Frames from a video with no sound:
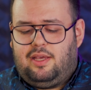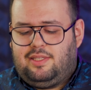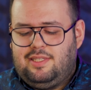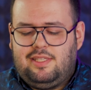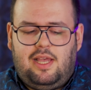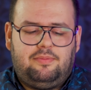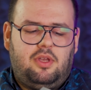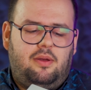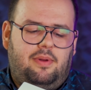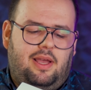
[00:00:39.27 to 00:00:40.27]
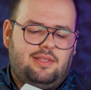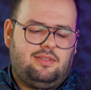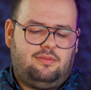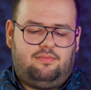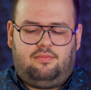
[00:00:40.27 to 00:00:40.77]
This laptop
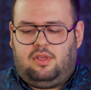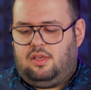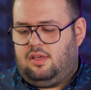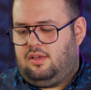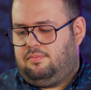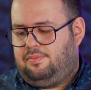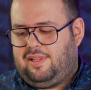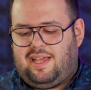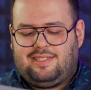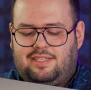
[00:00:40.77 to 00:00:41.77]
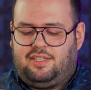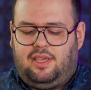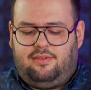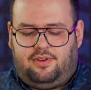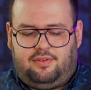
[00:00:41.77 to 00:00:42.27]
has plastic
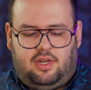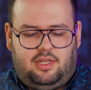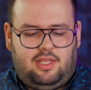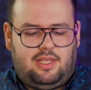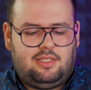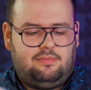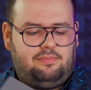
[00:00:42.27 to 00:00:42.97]
everywhere. It has